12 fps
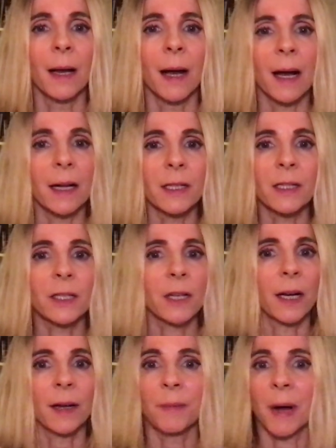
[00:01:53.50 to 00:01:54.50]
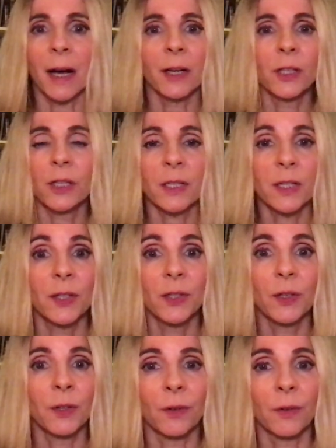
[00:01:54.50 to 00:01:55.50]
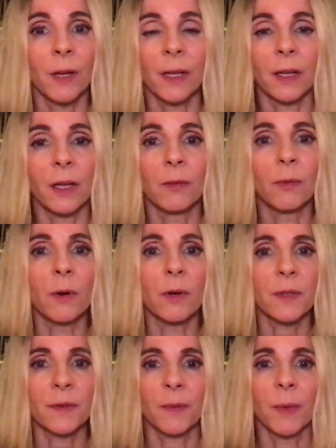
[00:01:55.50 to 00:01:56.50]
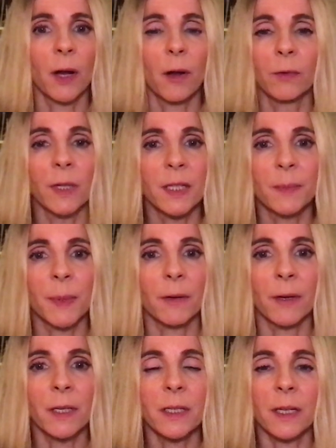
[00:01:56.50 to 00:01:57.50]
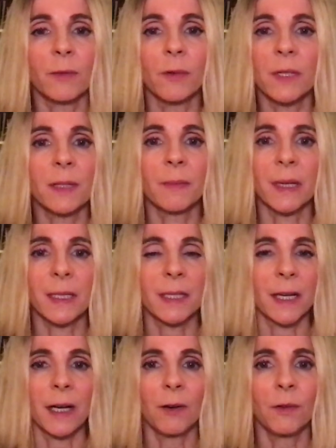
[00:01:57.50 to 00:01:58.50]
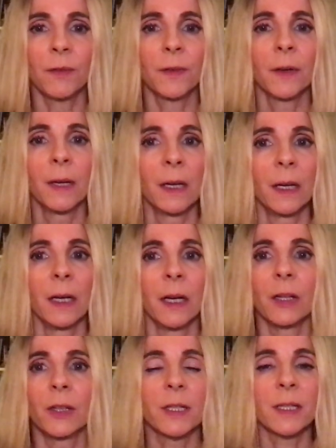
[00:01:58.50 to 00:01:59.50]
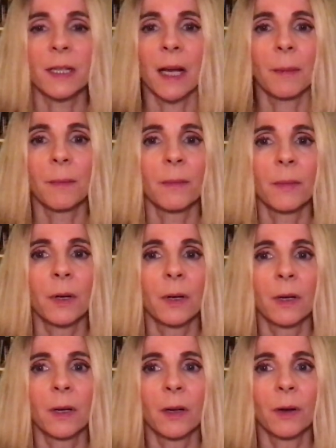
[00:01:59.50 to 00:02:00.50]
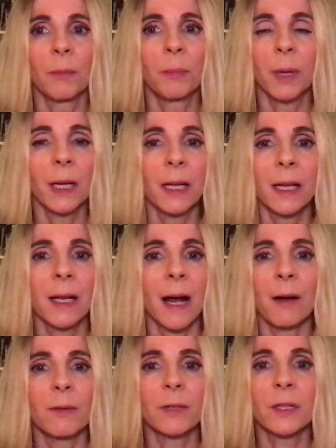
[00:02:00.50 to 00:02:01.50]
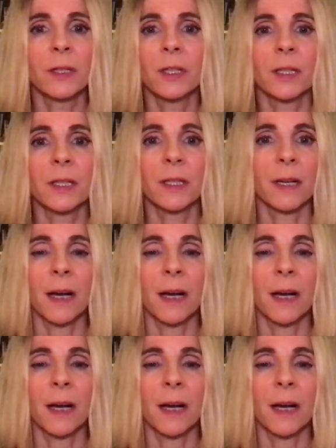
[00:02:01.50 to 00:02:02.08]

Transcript: And um, I just knew that it was from the Holy Spirit. It wasn't myself. It just came completely out, just